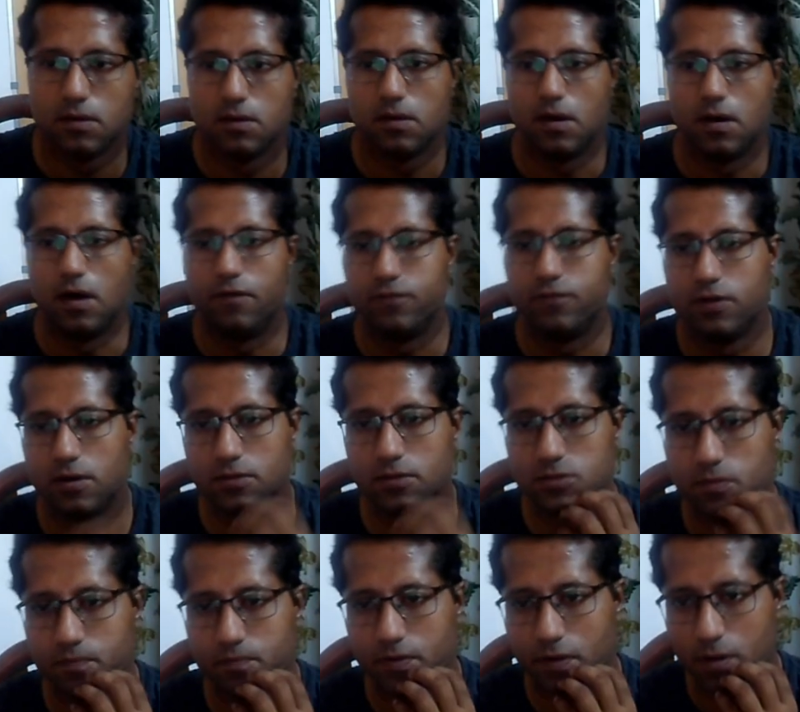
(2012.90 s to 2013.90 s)
After
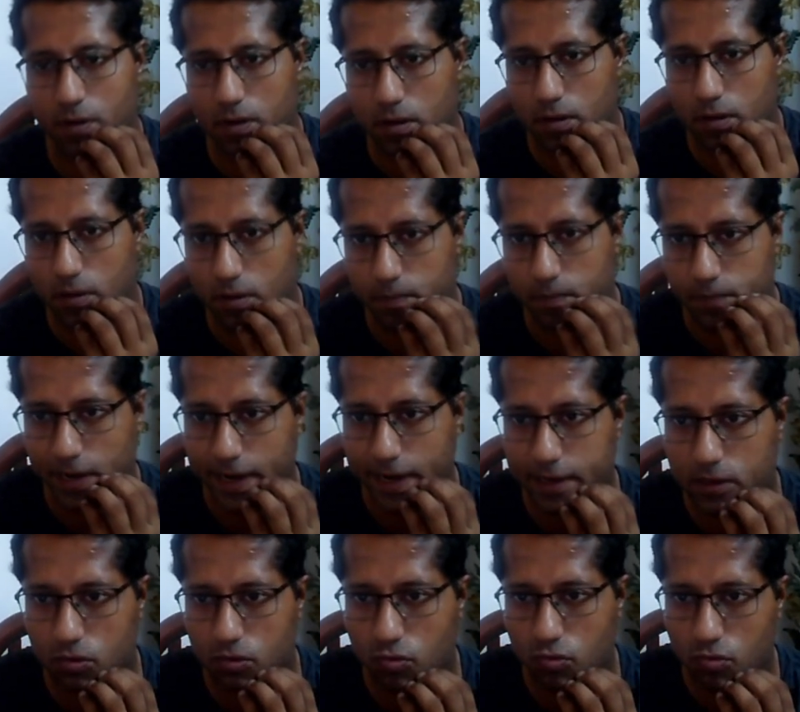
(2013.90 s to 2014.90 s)

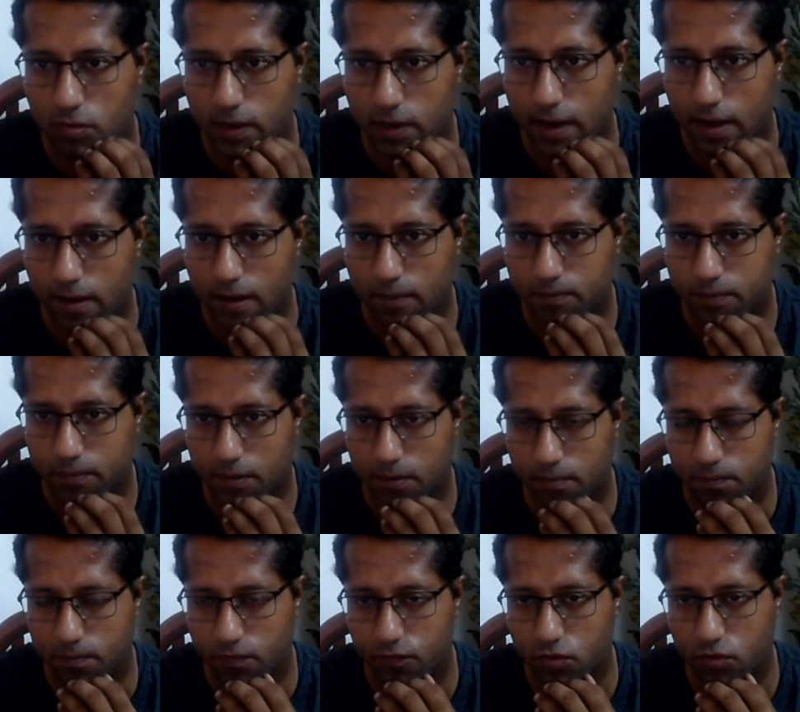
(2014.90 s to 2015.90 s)
prior to
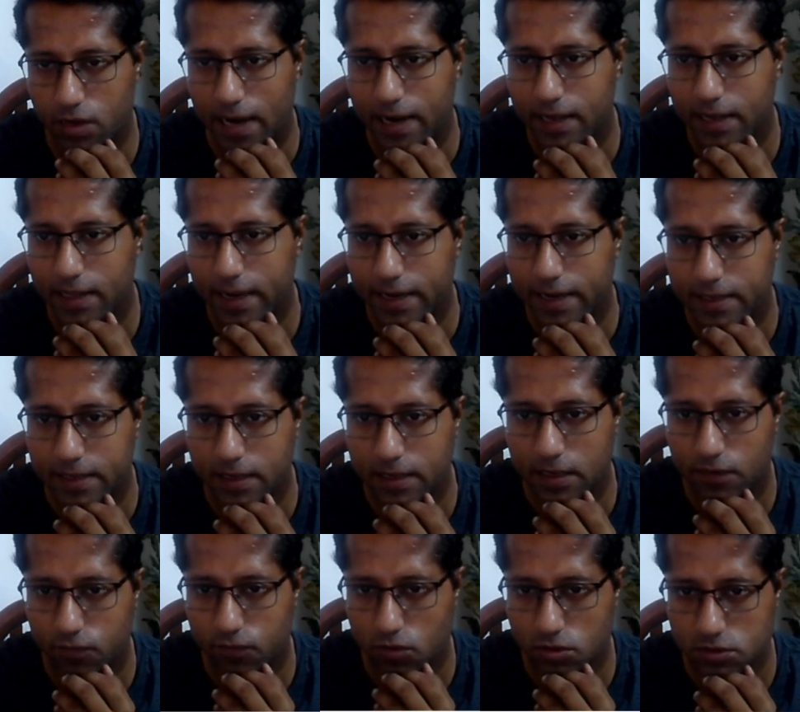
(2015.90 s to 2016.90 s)
before adding 18,
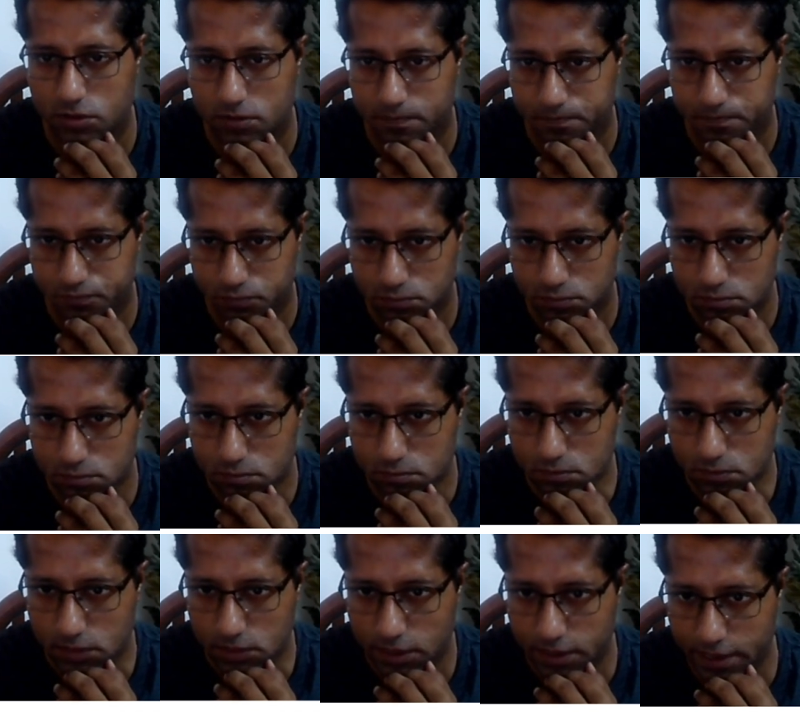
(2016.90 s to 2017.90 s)
it was
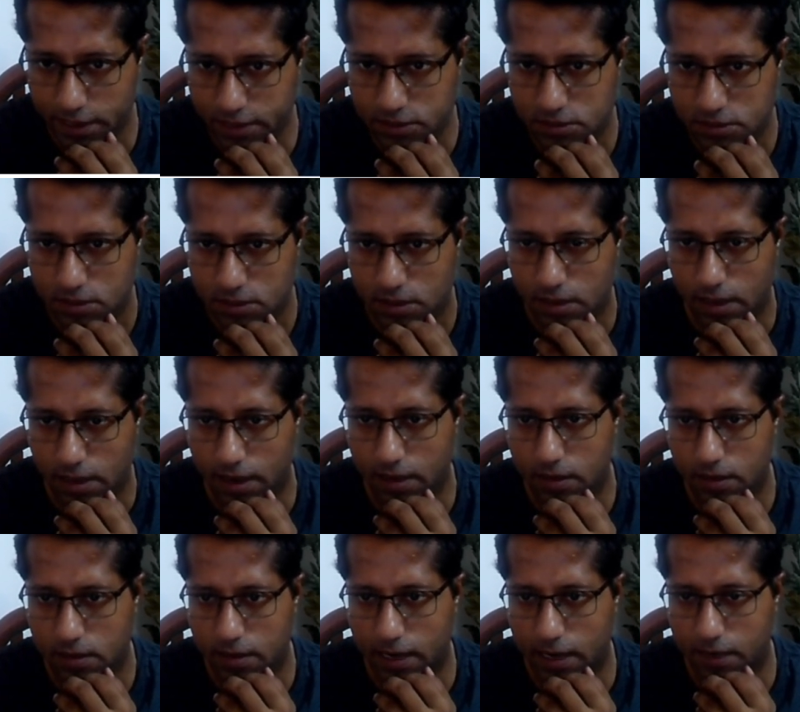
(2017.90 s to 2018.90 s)
x
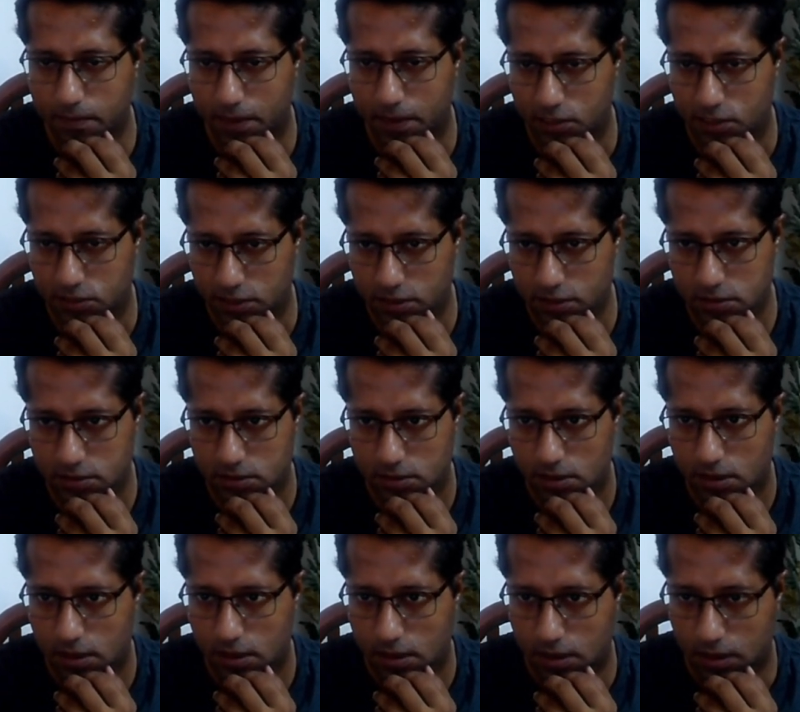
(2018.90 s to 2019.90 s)
and 8 minus x,
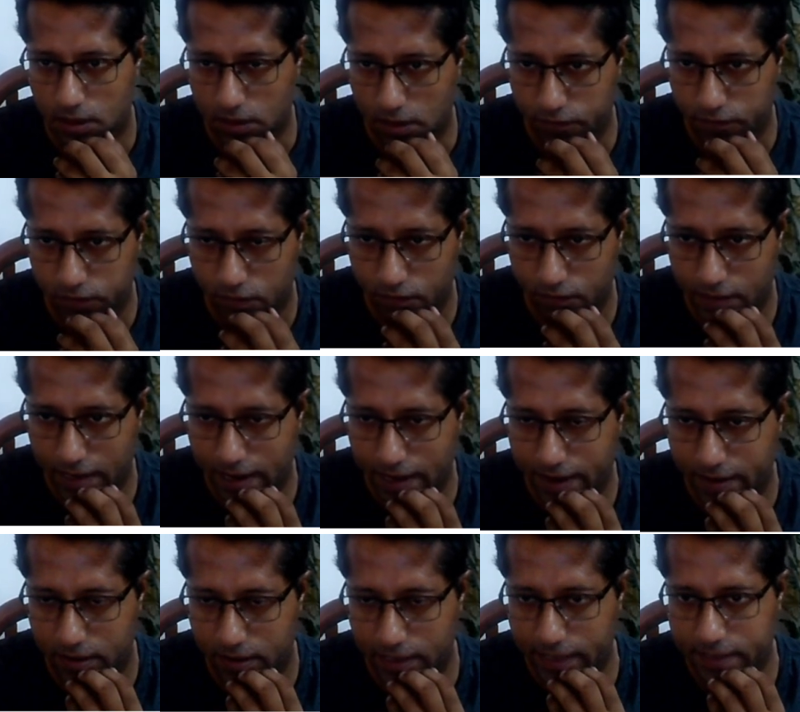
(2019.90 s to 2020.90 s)
and after we
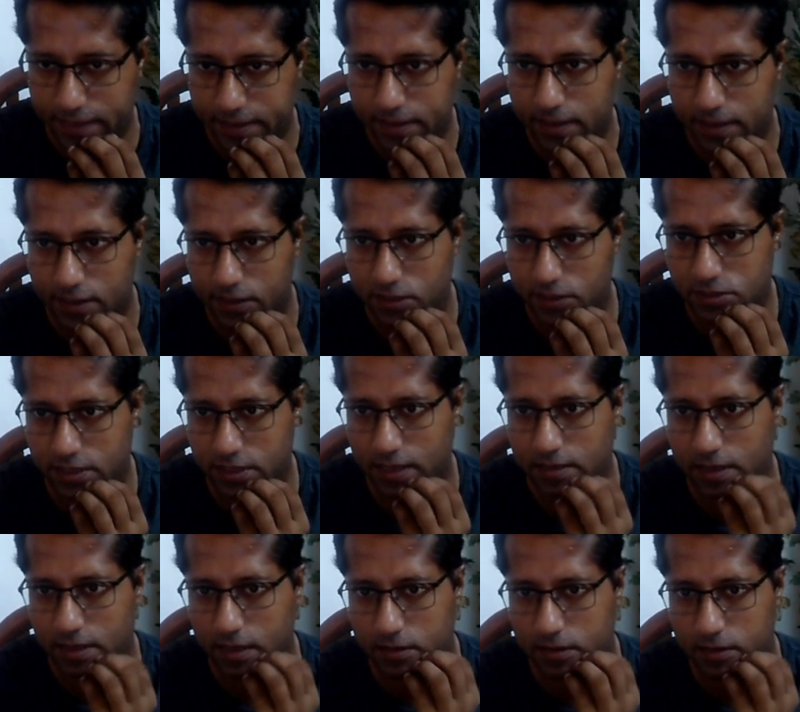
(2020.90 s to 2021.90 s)
add 18, it is saying
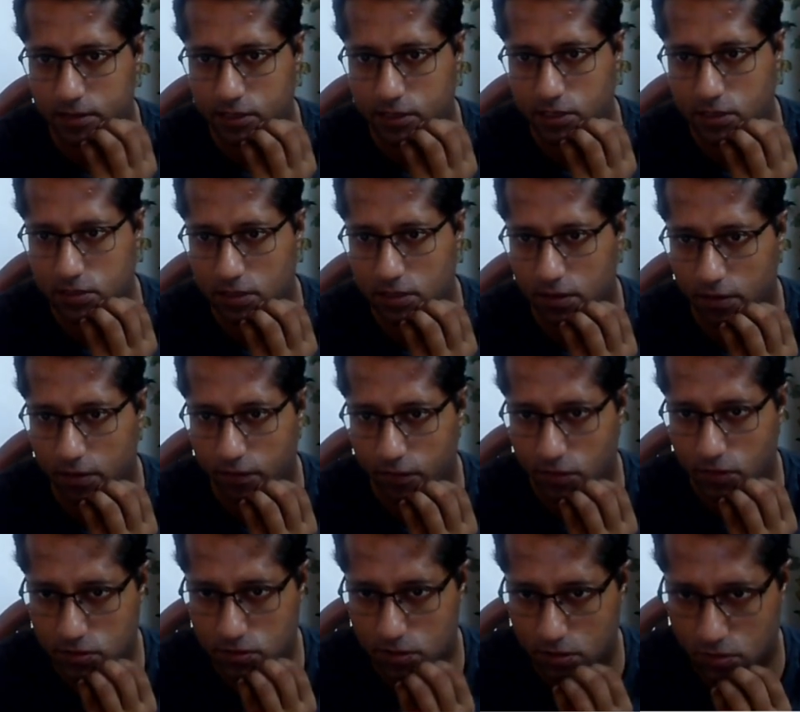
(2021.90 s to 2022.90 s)
that the digits are
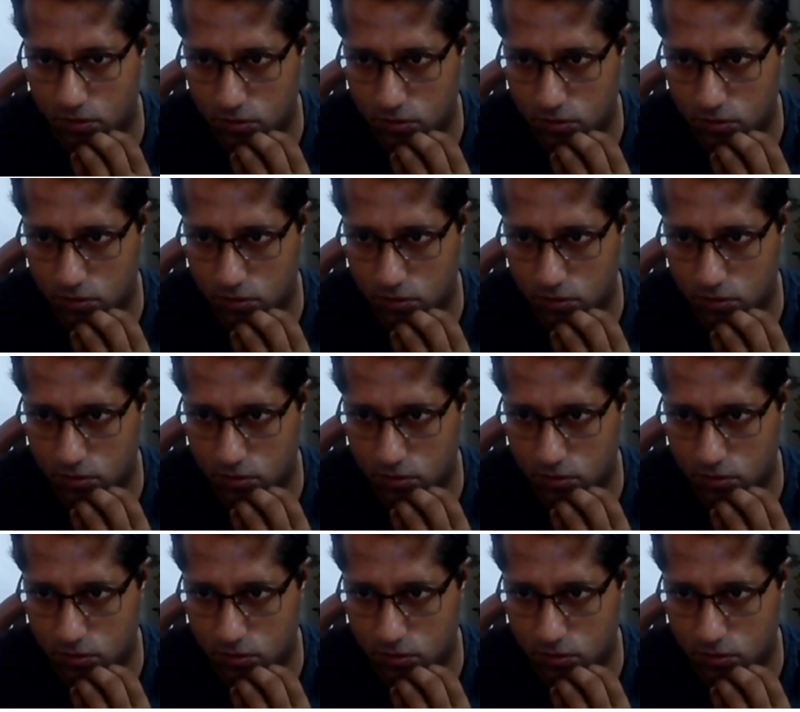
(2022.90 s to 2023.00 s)
reversed.